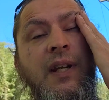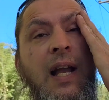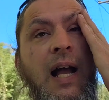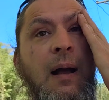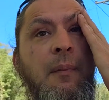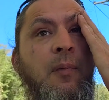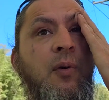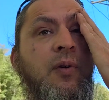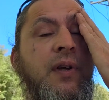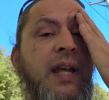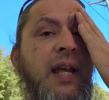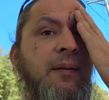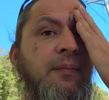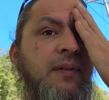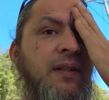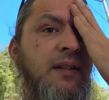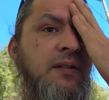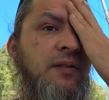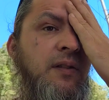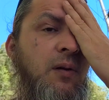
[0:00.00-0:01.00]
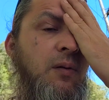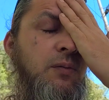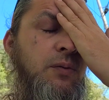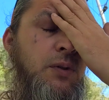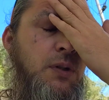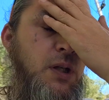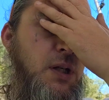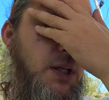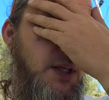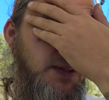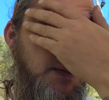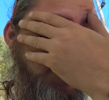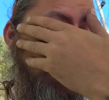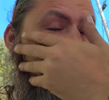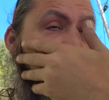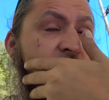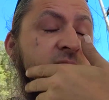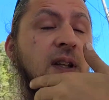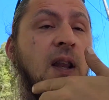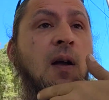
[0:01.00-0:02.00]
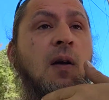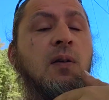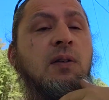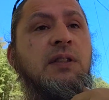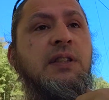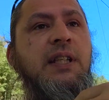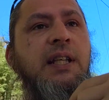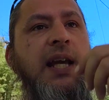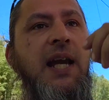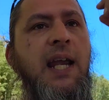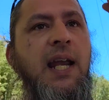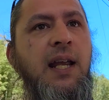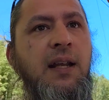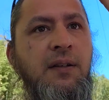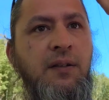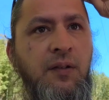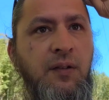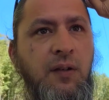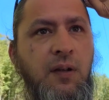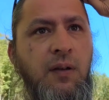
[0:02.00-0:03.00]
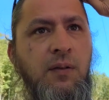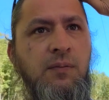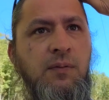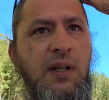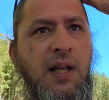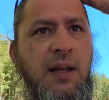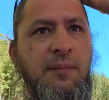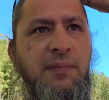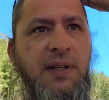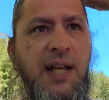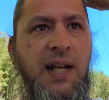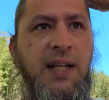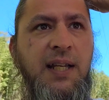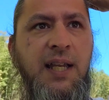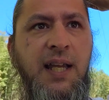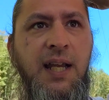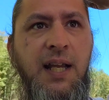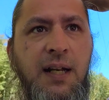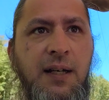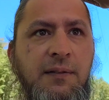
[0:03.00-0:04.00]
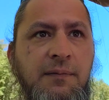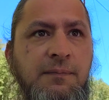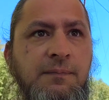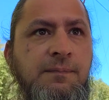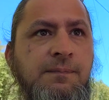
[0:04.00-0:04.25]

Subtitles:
I'm going to keep this old truck as long as I can, so I'm dedicated.